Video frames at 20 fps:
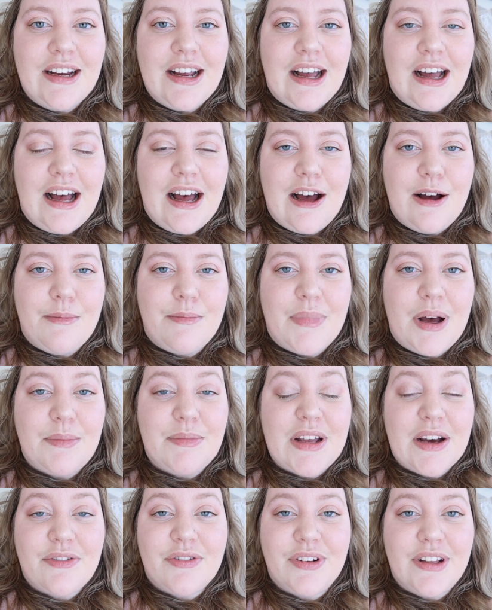I'm
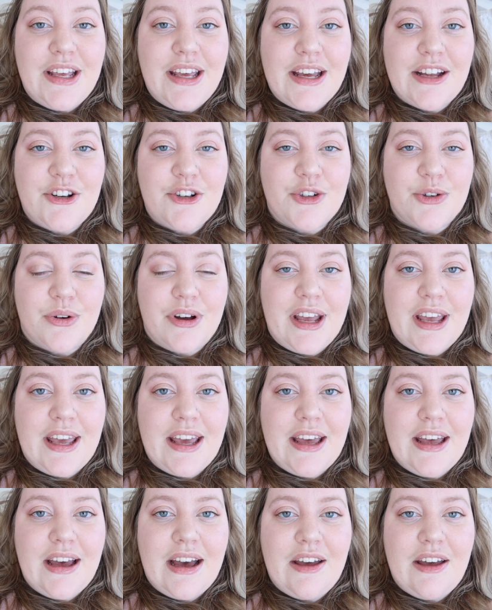definitely enjoying it.